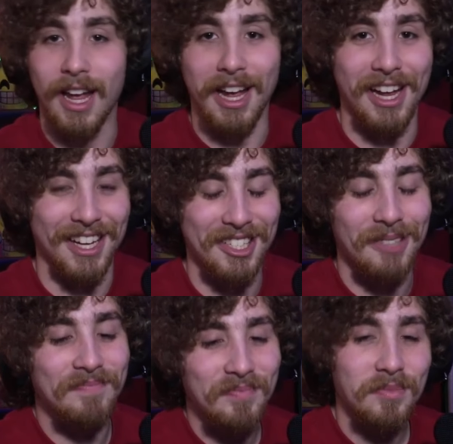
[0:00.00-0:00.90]
It's
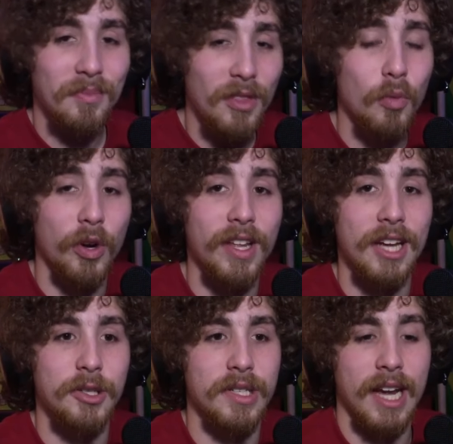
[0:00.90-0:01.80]
really
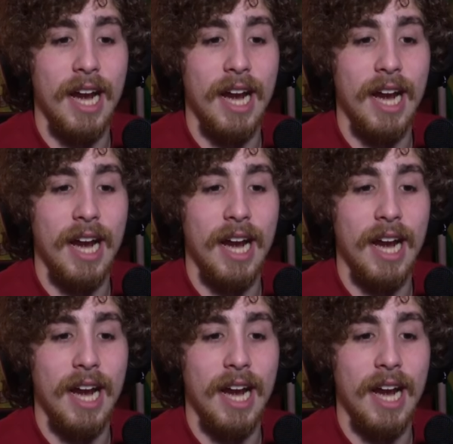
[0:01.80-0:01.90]
interesting,